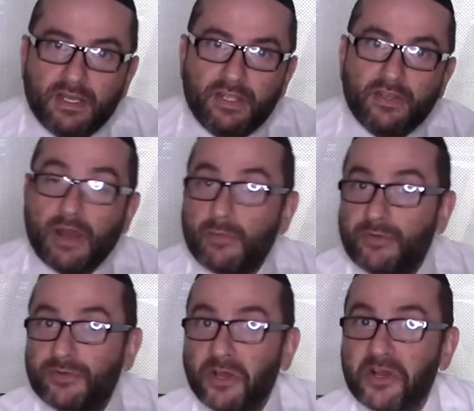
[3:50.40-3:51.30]
you know, I'm
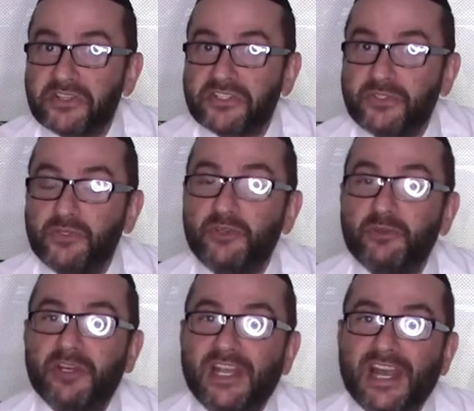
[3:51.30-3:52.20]
often asked, do you
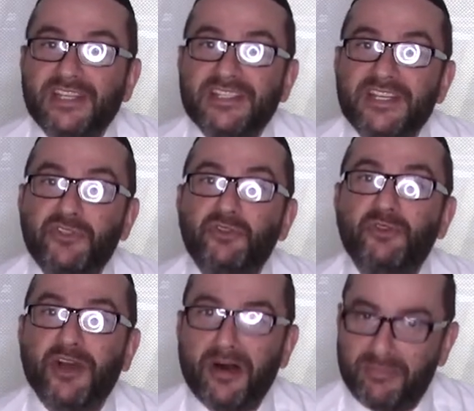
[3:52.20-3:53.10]
collect
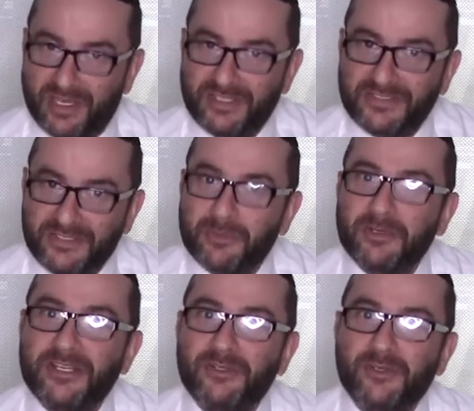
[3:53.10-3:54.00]
incunabula? Do you know
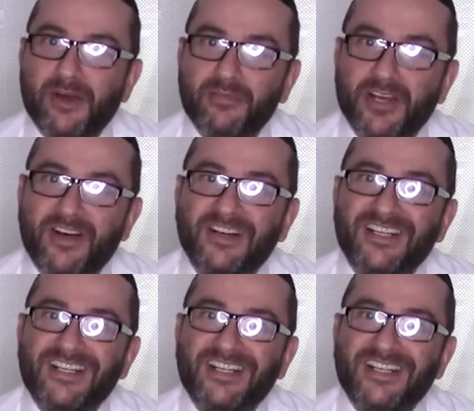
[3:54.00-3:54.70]
what incunabula are?